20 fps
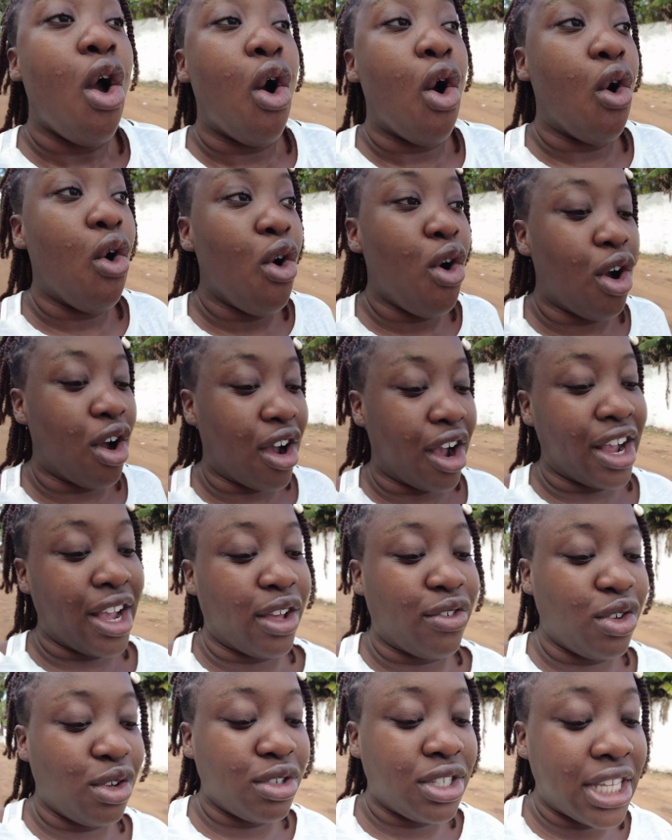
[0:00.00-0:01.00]
Or
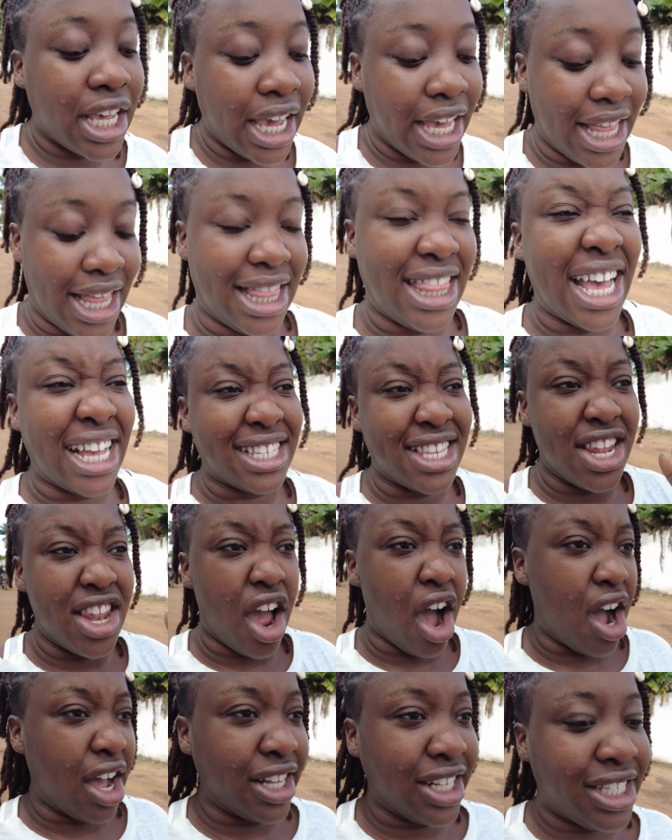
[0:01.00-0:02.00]
if you say that's
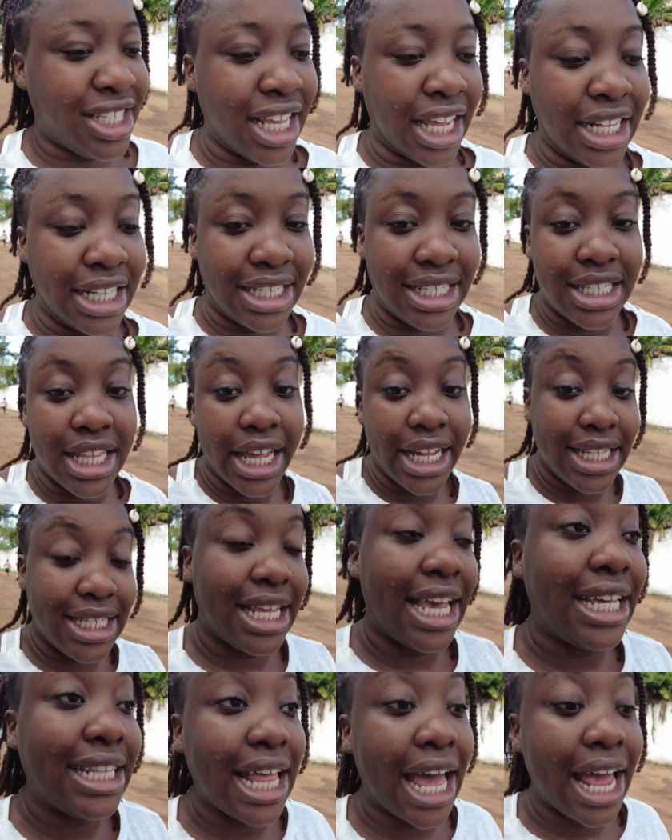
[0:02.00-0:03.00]
nonsense, they
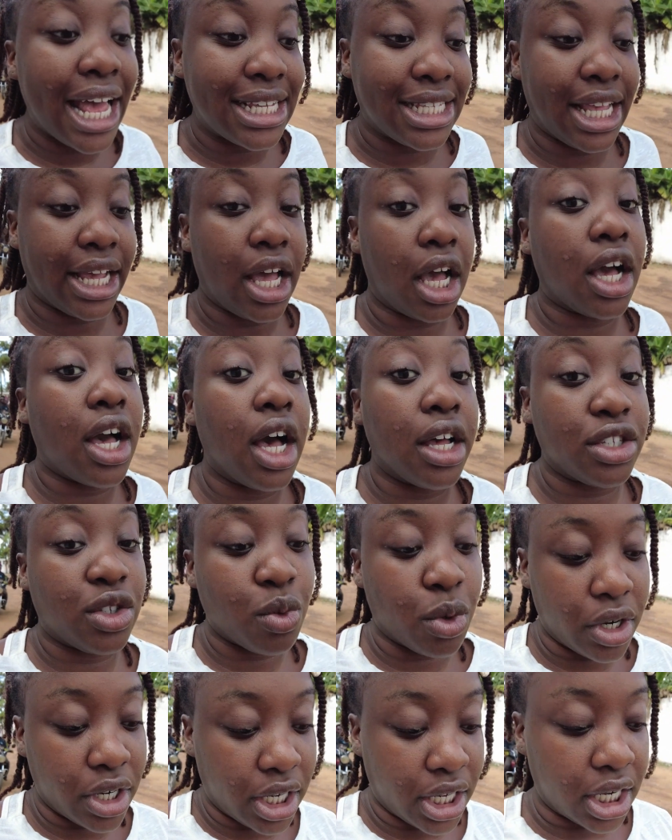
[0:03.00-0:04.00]
take that as like a cuss
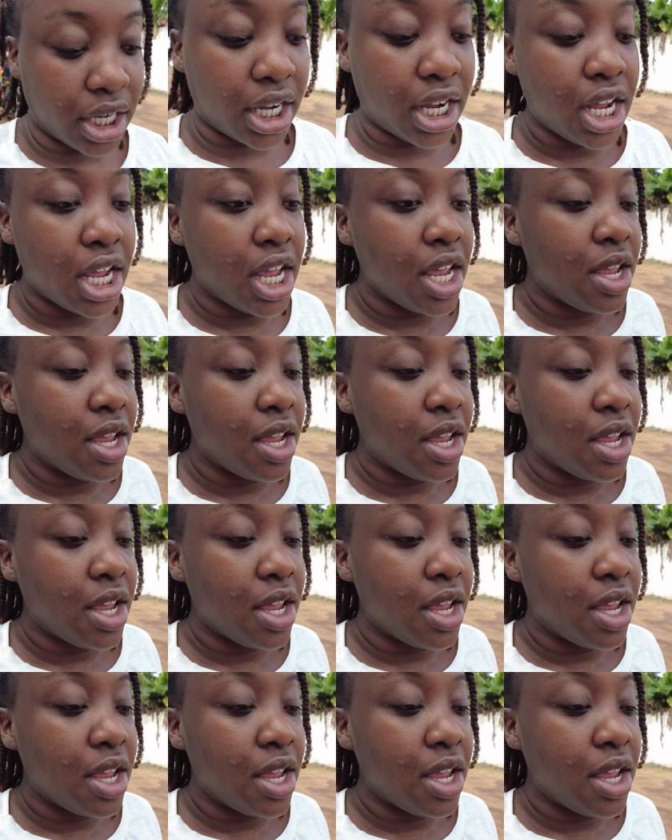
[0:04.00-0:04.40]
word here.